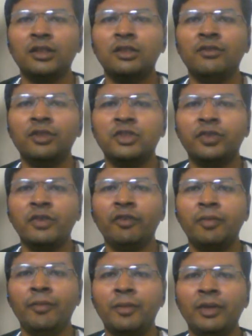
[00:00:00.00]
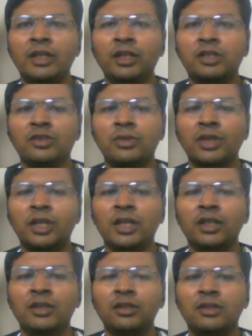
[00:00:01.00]
which we have implemented so
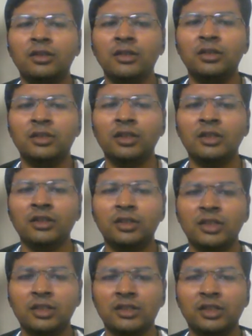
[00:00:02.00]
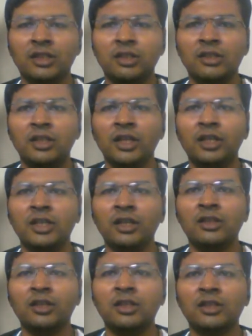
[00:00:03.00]
that the things are done right
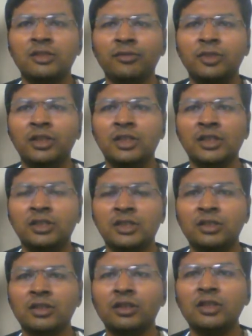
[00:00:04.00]
and the customer is